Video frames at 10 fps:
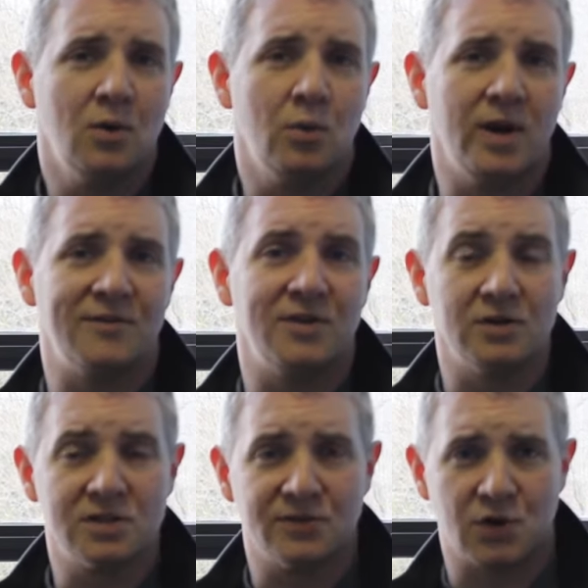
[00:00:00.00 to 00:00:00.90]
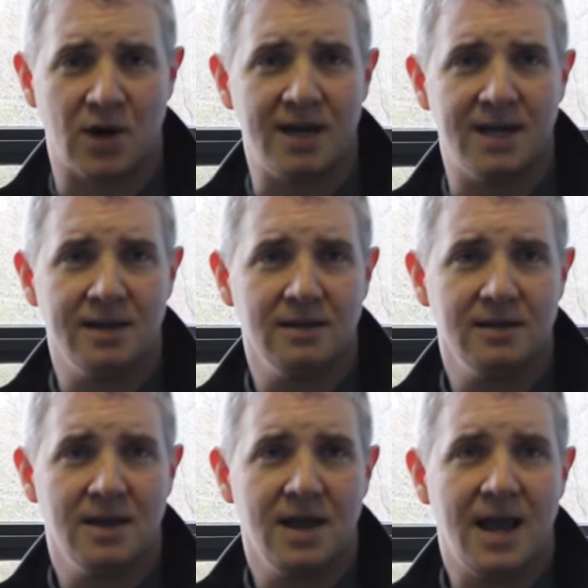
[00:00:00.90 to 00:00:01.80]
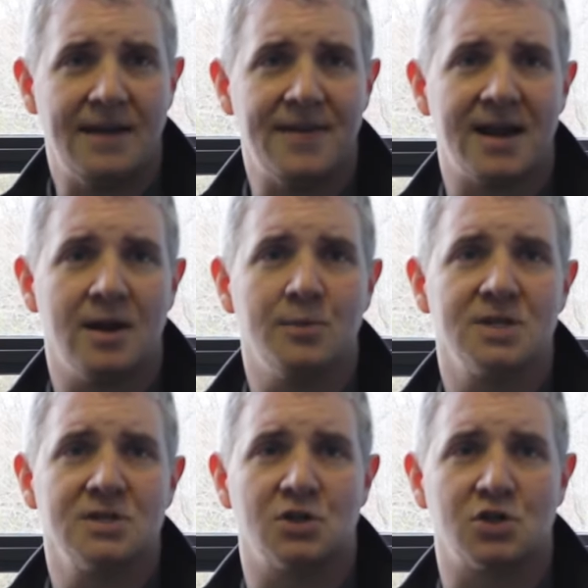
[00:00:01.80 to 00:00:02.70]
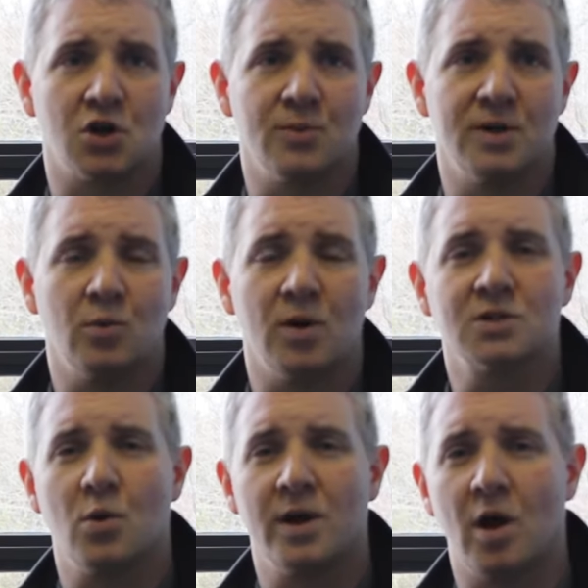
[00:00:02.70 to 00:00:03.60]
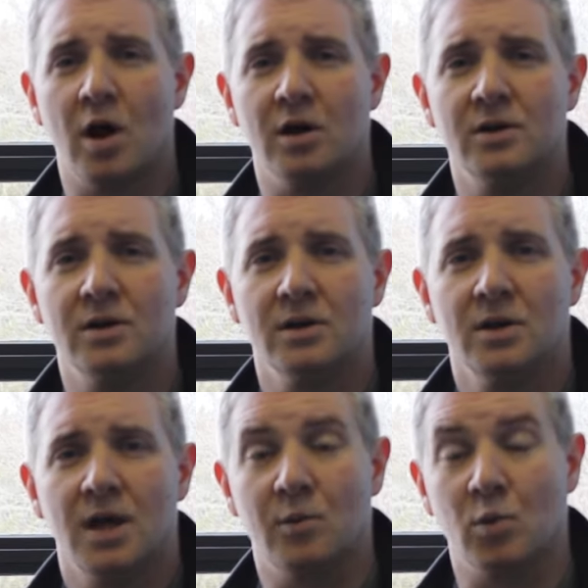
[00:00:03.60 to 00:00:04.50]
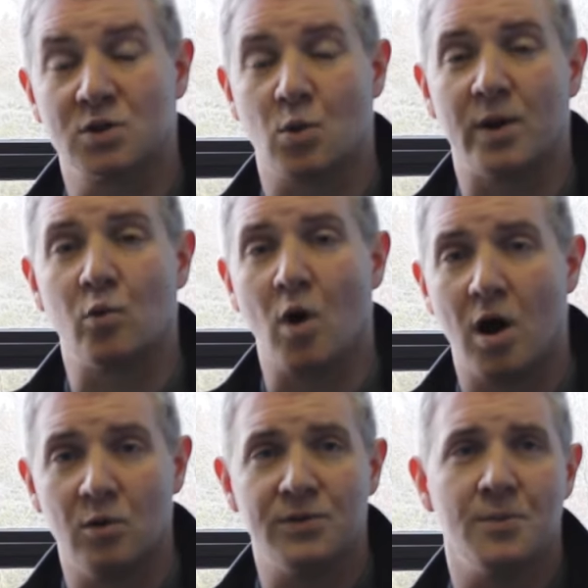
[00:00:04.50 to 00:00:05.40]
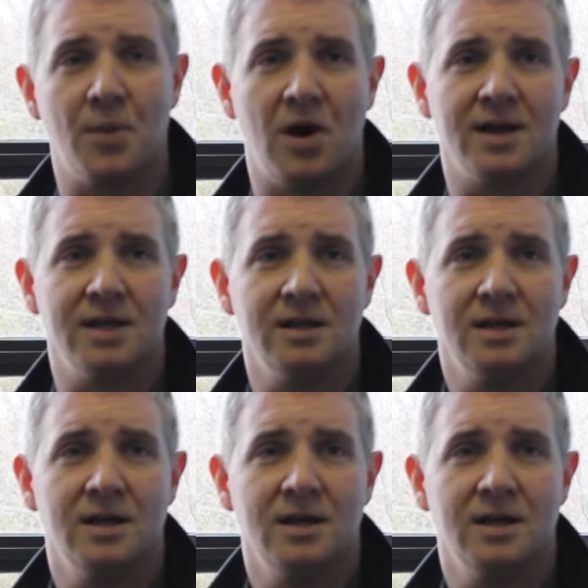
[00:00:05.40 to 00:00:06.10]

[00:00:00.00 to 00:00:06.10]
We have years of training, and that helps us determine what's going on and what's going wrong with the body.